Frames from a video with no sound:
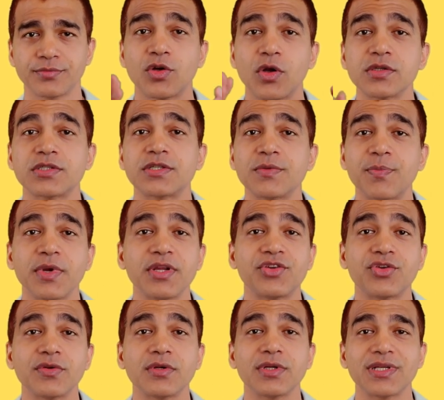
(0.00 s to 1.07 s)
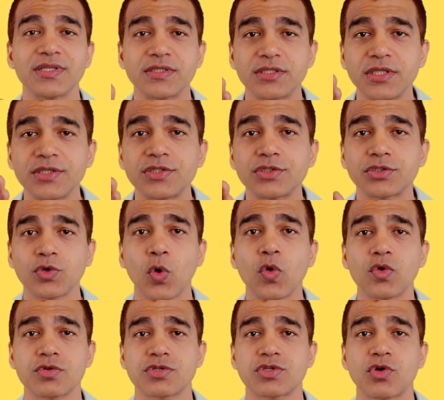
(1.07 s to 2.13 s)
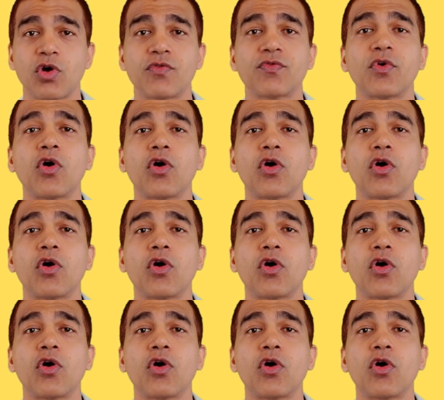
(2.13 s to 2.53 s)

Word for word: Constipation is the source of